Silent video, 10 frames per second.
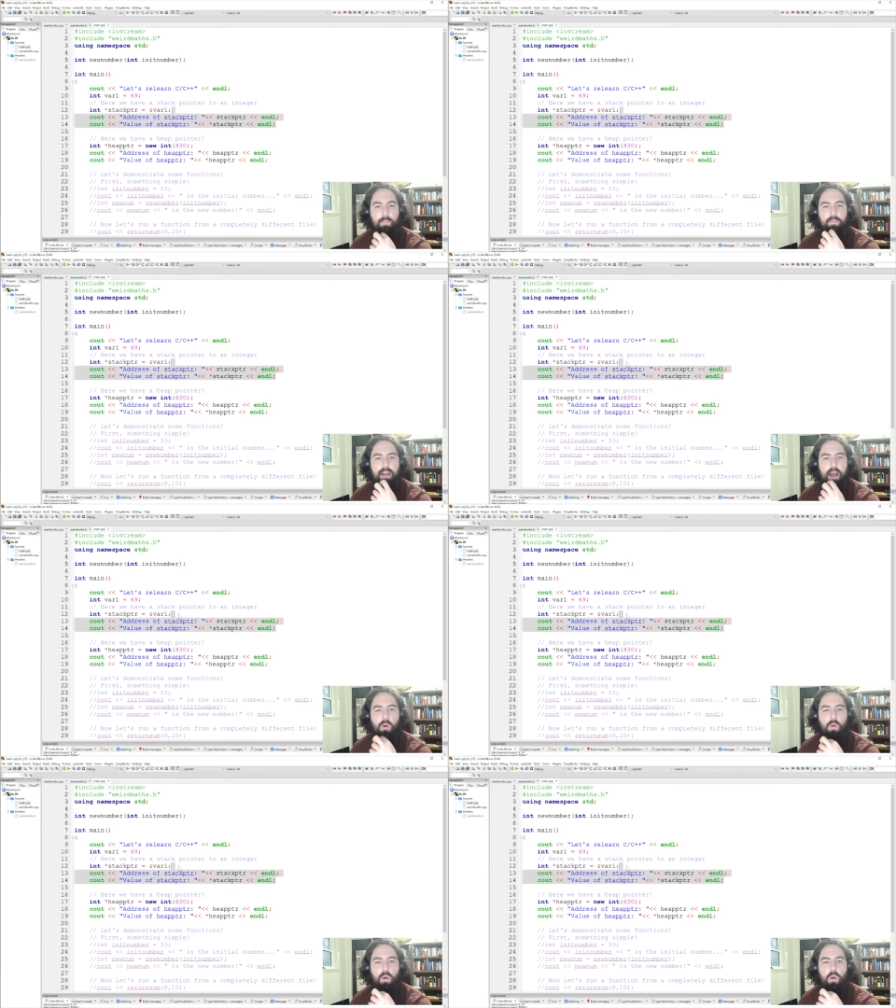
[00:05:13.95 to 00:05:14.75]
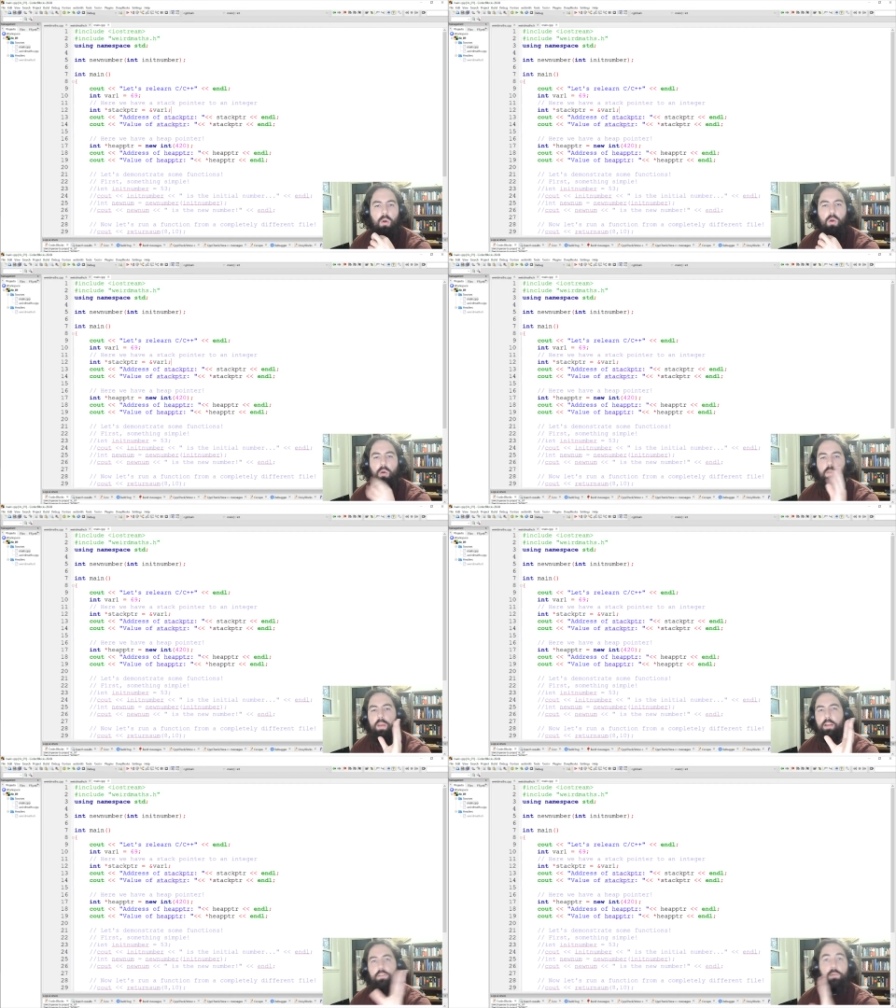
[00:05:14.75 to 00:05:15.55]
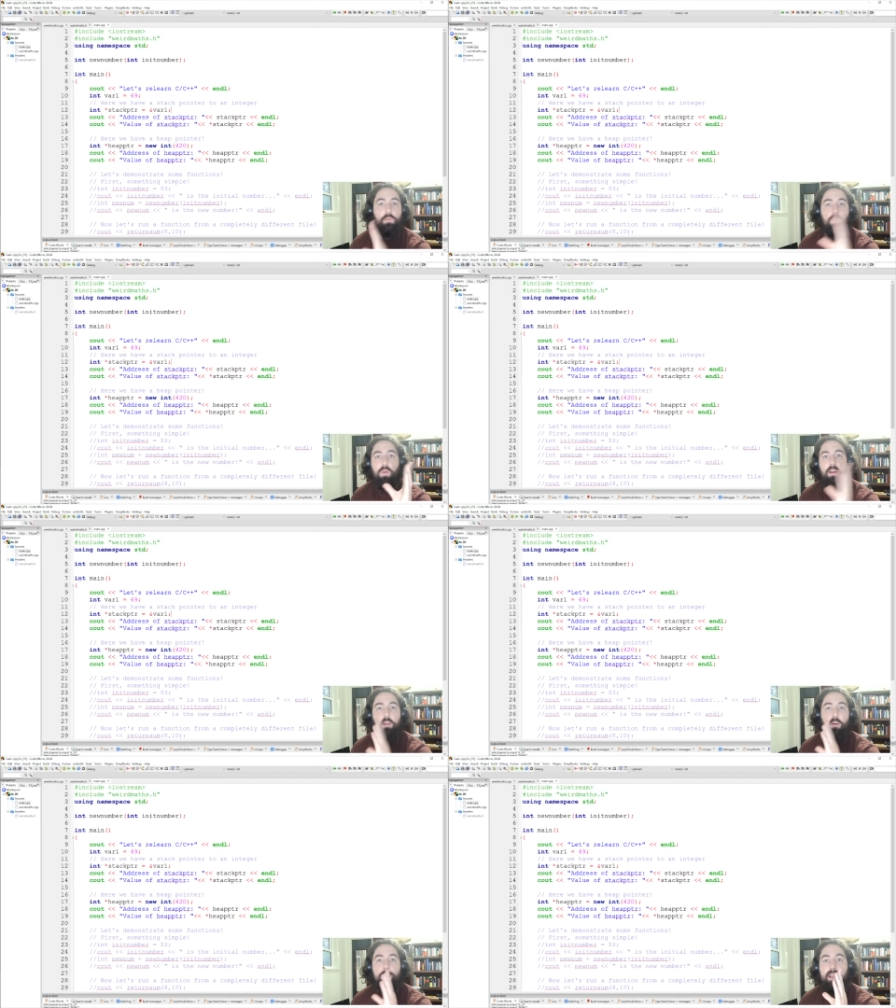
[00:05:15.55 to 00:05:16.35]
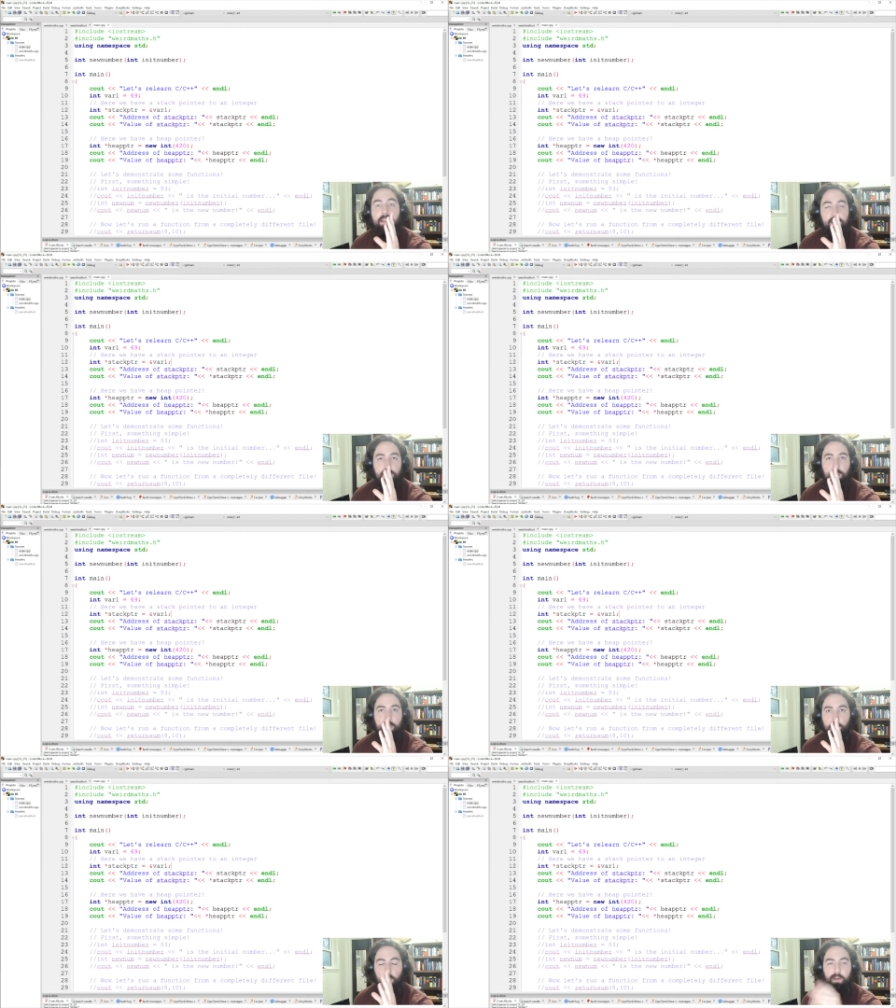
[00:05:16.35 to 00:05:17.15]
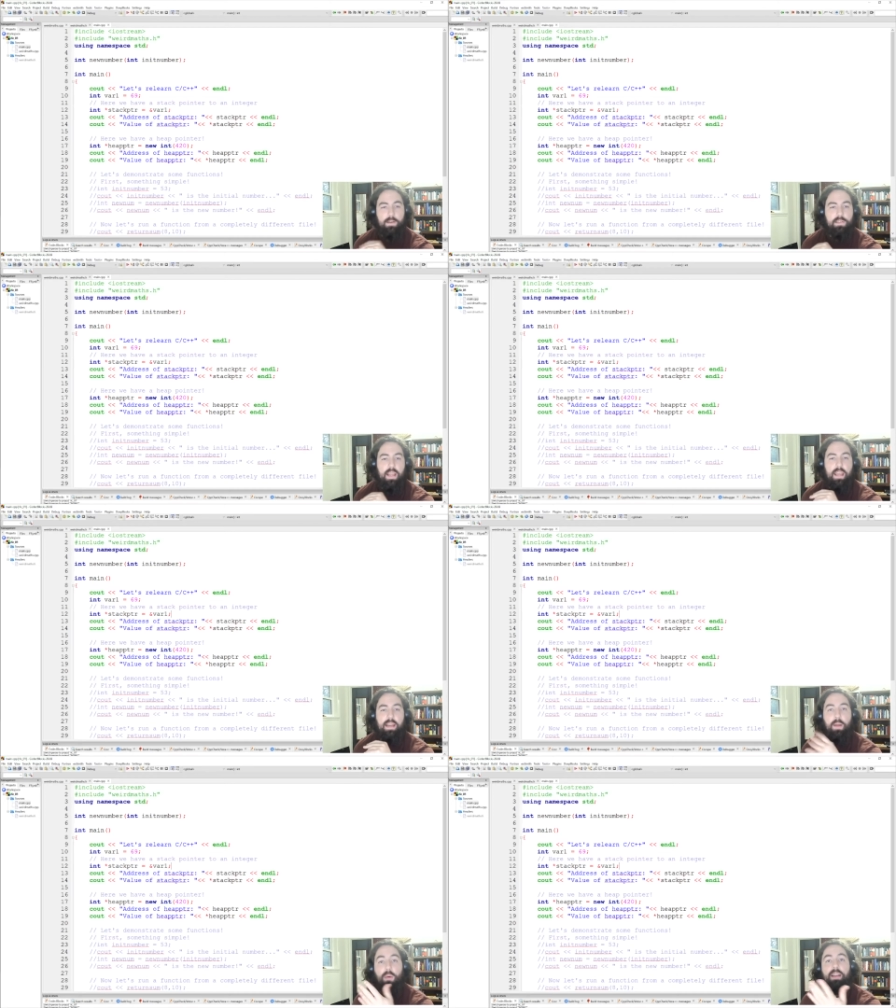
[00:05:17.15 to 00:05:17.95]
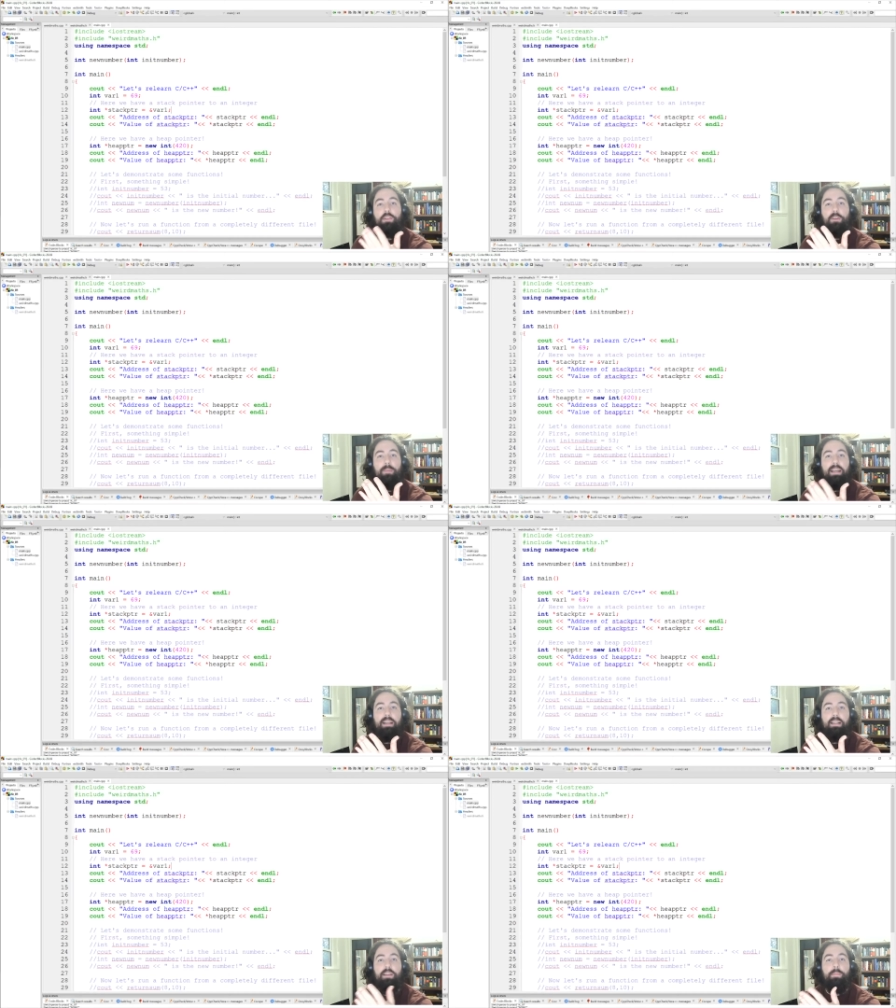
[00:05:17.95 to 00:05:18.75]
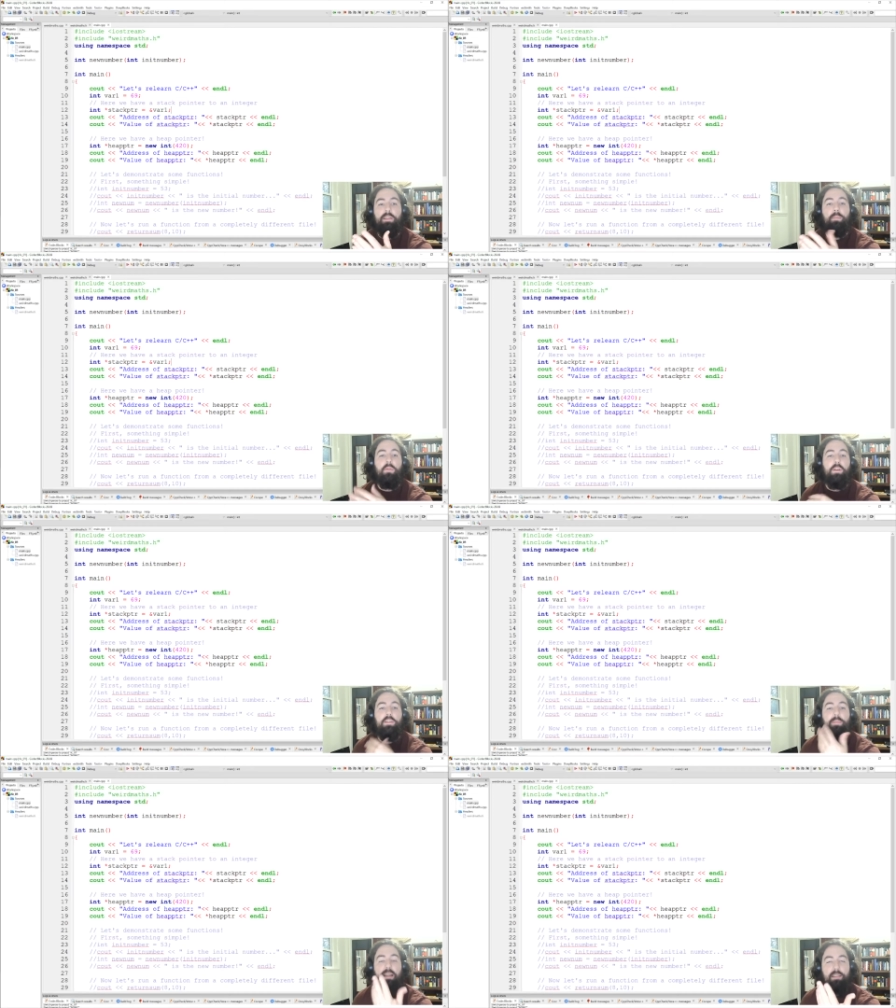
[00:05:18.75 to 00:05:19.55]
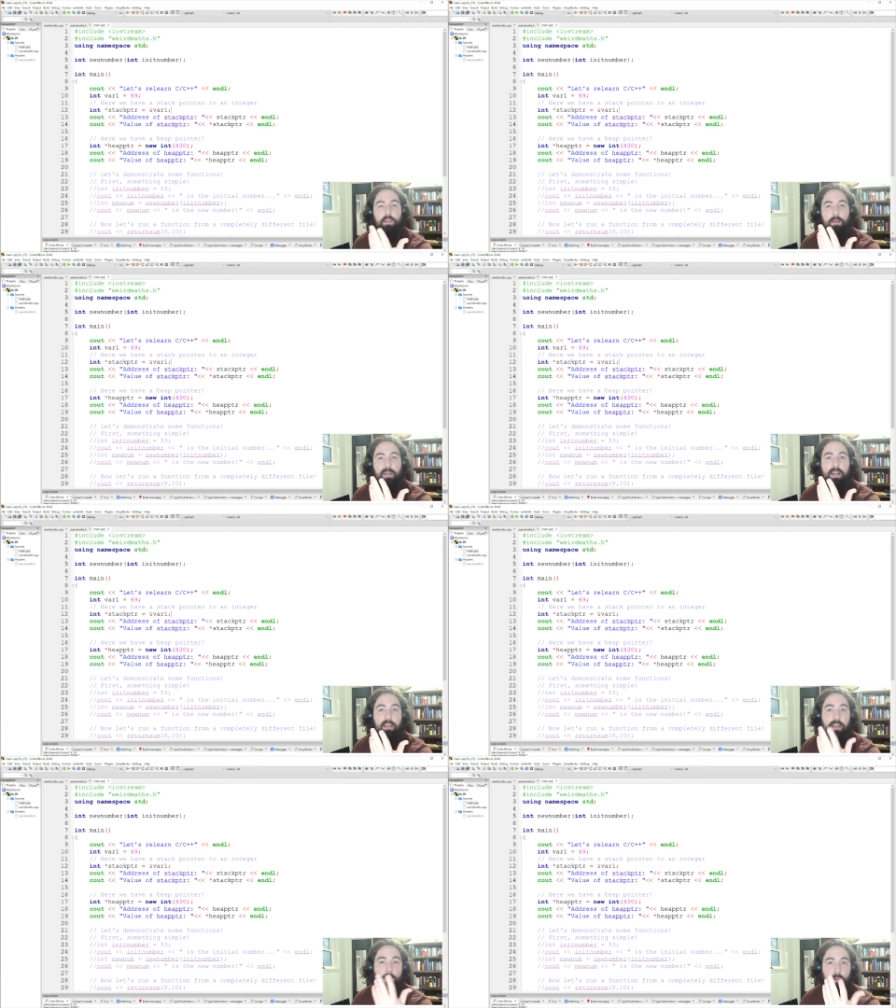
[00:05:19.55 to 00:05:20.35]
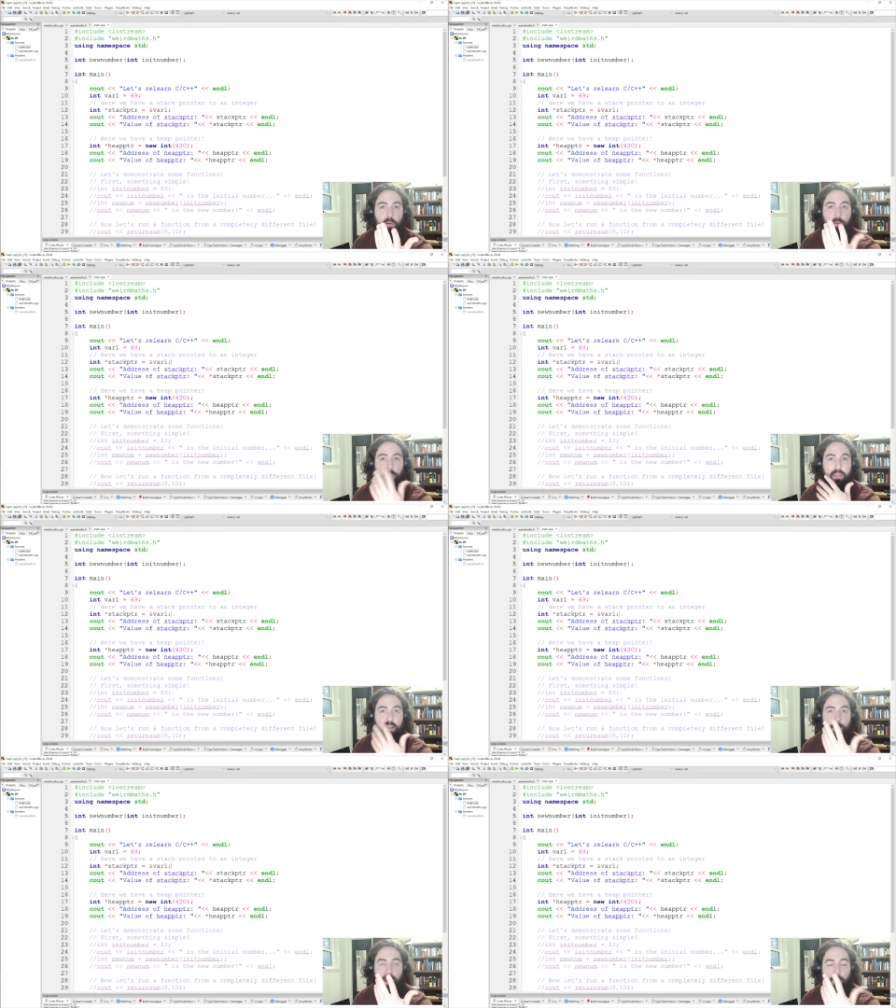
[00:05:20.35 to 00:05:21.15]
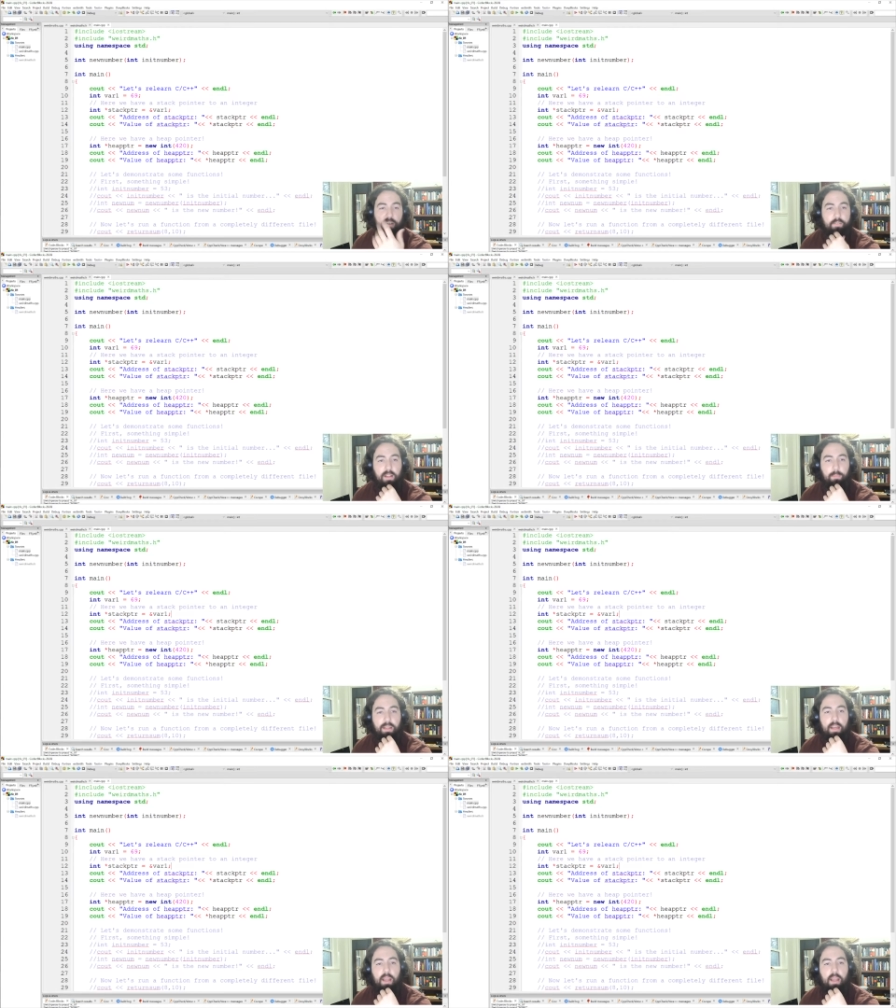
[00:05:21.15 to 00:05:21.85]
Now, here's where you immediately jump into pointers. And I wanted to immediately jump into pointers because they're immediately important within malware development.